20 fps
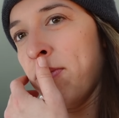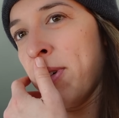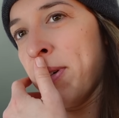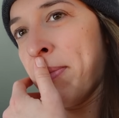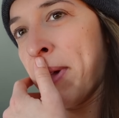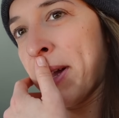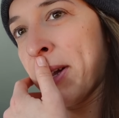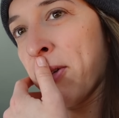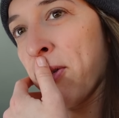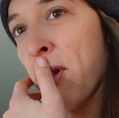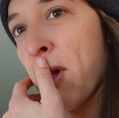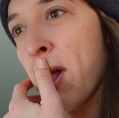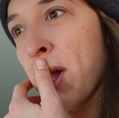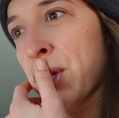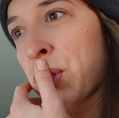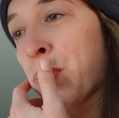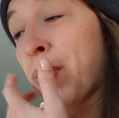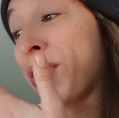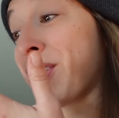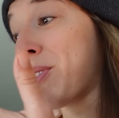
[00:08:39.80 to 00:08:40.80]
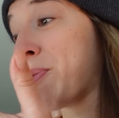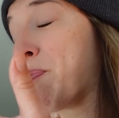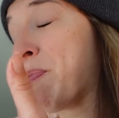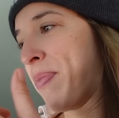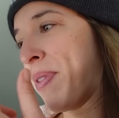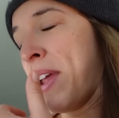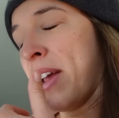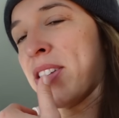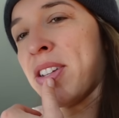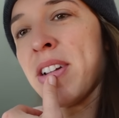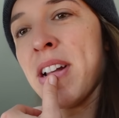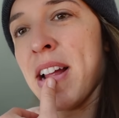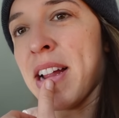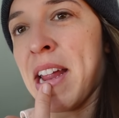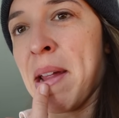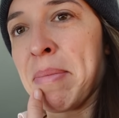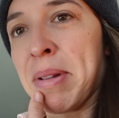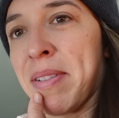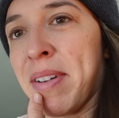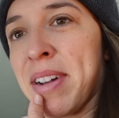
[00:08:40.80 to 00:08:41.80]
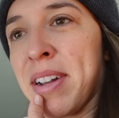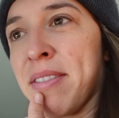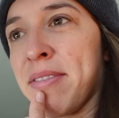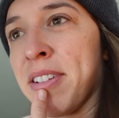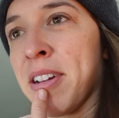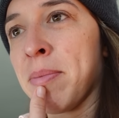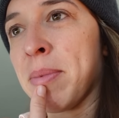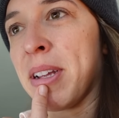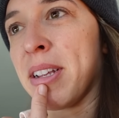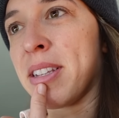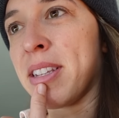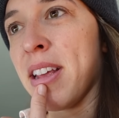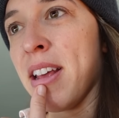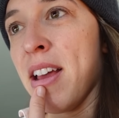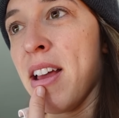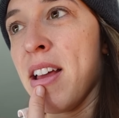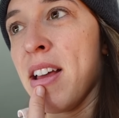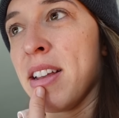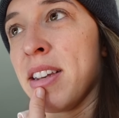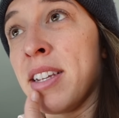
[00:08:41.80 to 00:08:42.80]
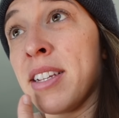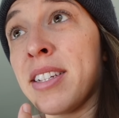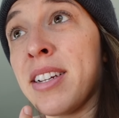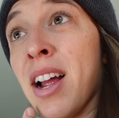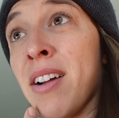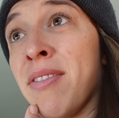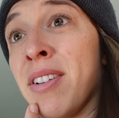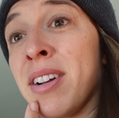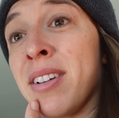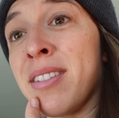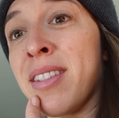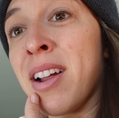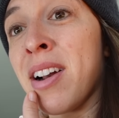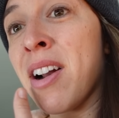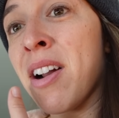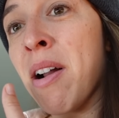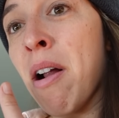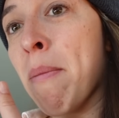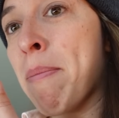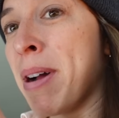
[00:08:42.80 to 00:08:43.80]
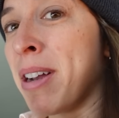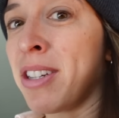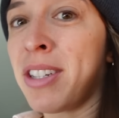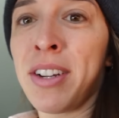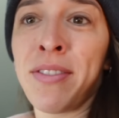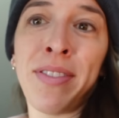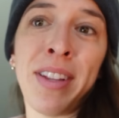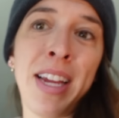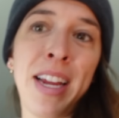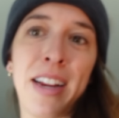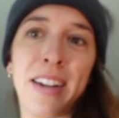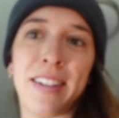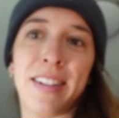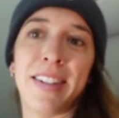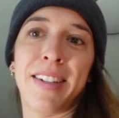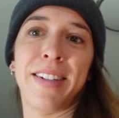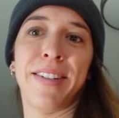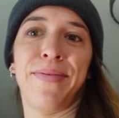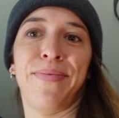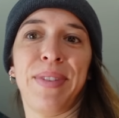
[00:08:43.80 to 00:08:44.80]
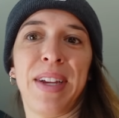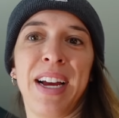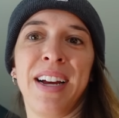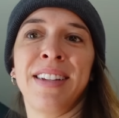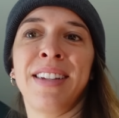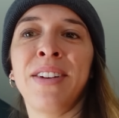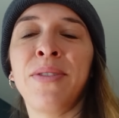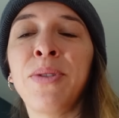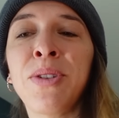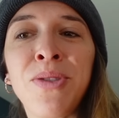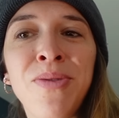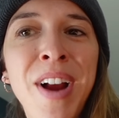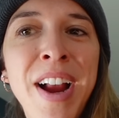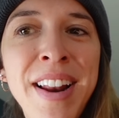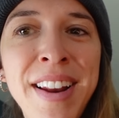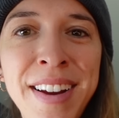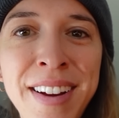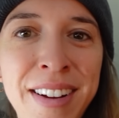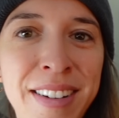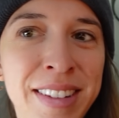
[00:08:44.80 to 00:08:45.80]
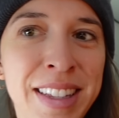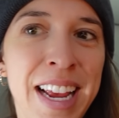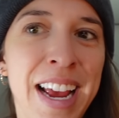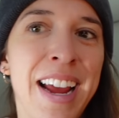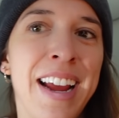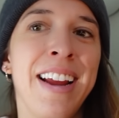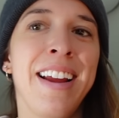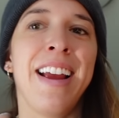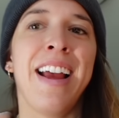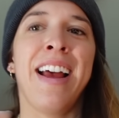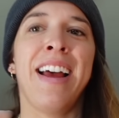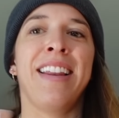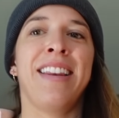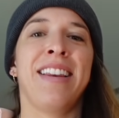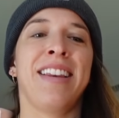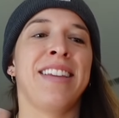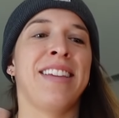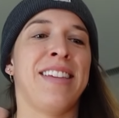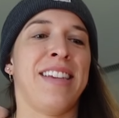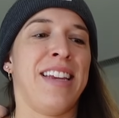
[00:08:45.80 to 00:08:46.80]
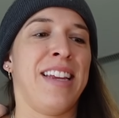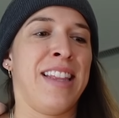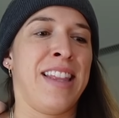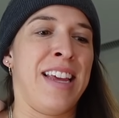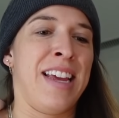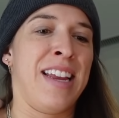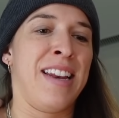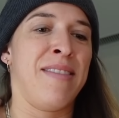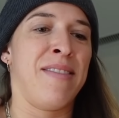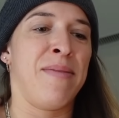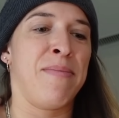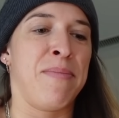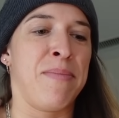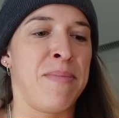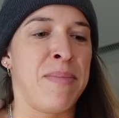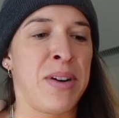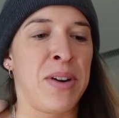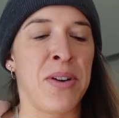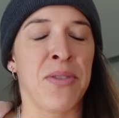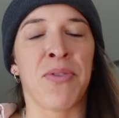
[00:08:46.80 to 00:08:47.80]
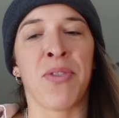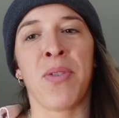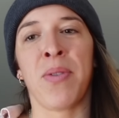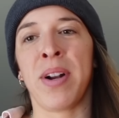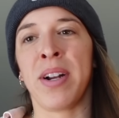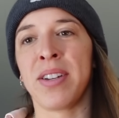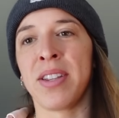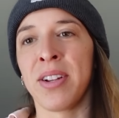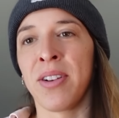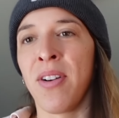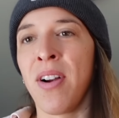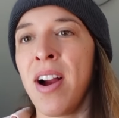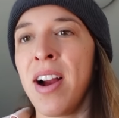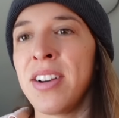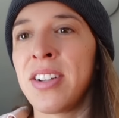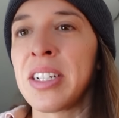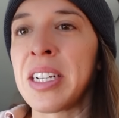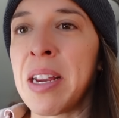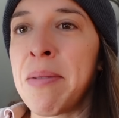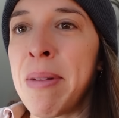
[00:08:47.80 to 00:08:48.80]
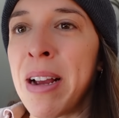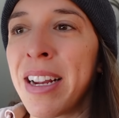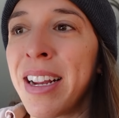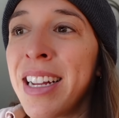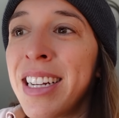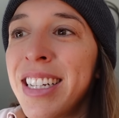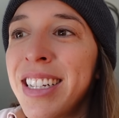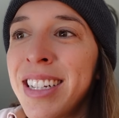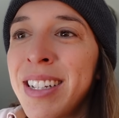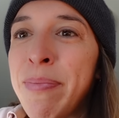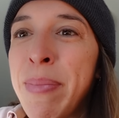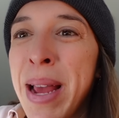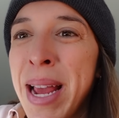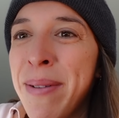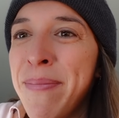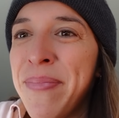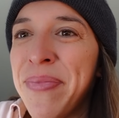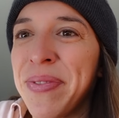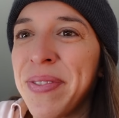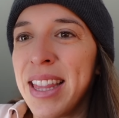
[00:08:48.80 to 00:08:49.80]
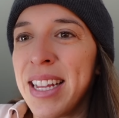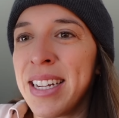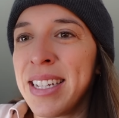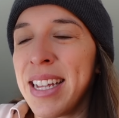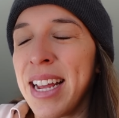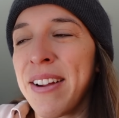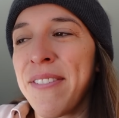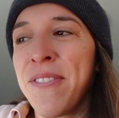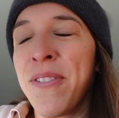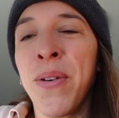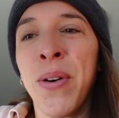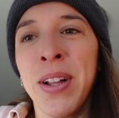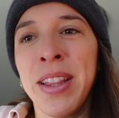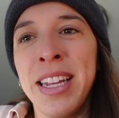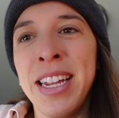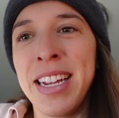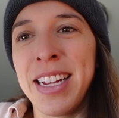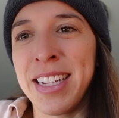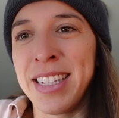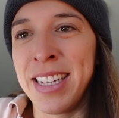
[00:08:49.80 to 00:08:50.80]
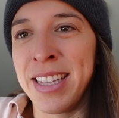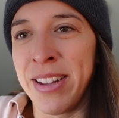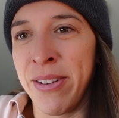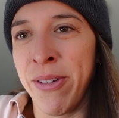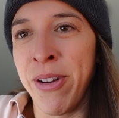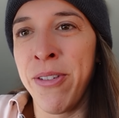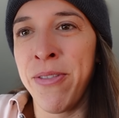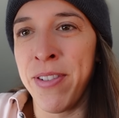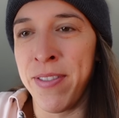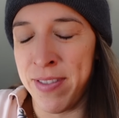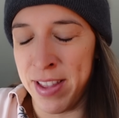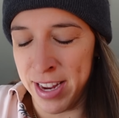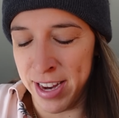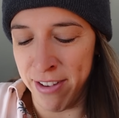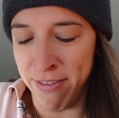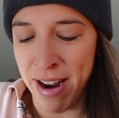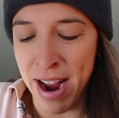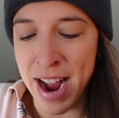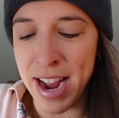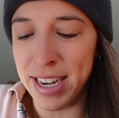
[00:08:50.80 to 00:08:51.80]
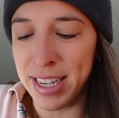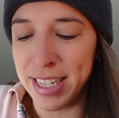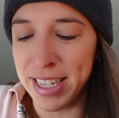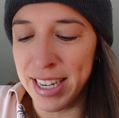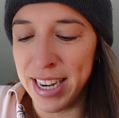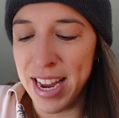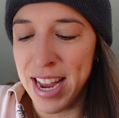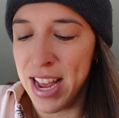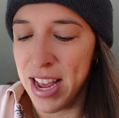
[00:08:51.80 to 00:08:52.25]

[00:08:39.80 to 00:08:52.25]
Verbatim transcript: my garage, which yesterday I can't believe I didn't film this. Discovered there are a bunch of leaks because it was raining all day. And then my girlfriend went out to the garage and came back in. She goes, "Babe, there's like four leaks in the roof of the garage."